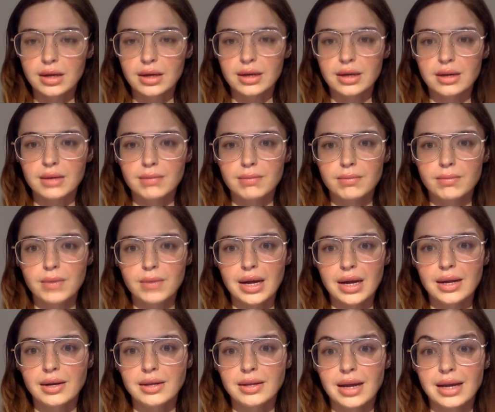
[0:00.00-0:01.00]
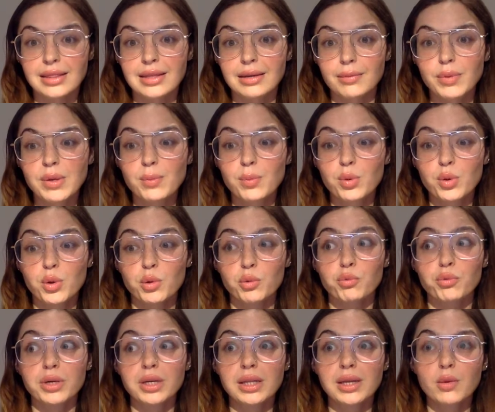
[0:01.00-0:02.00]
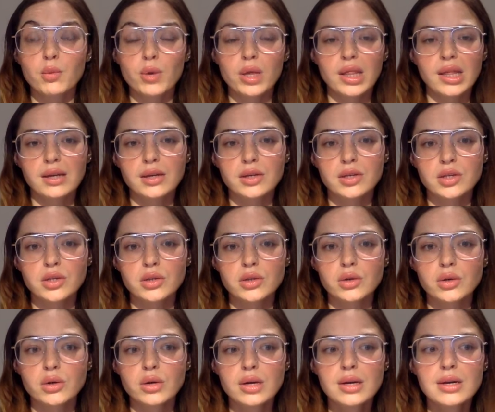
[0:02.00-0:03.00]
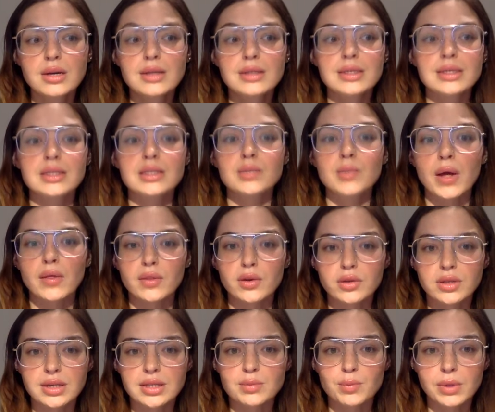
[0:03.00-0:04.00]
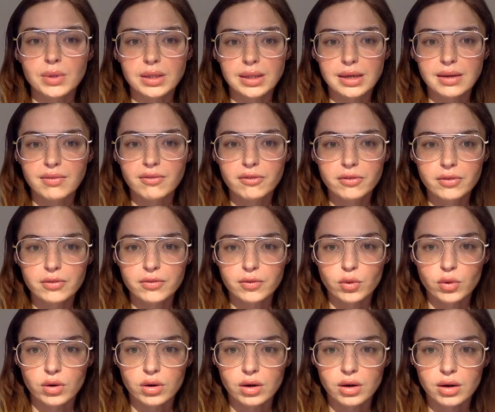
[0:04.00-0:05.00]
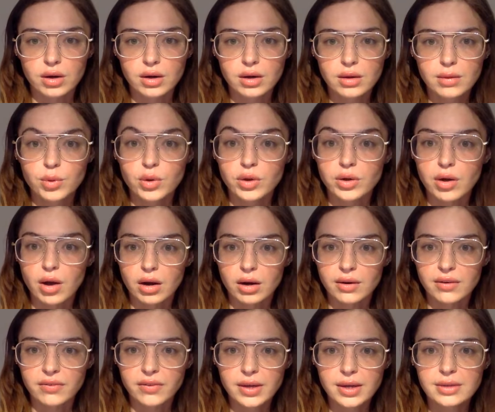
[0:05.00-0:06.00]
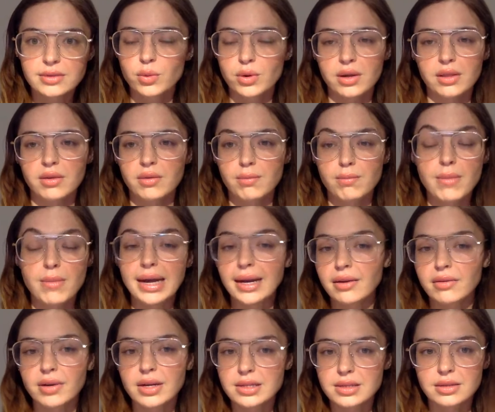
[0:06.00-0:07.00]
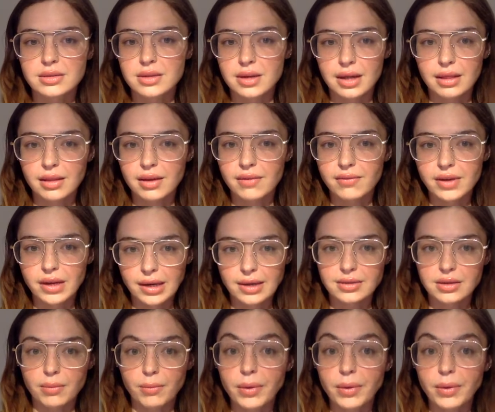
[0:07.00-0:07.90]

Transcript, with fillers: I think people are really willing to suspend their disbelief for pornography. It's one of the many reasons I love it as a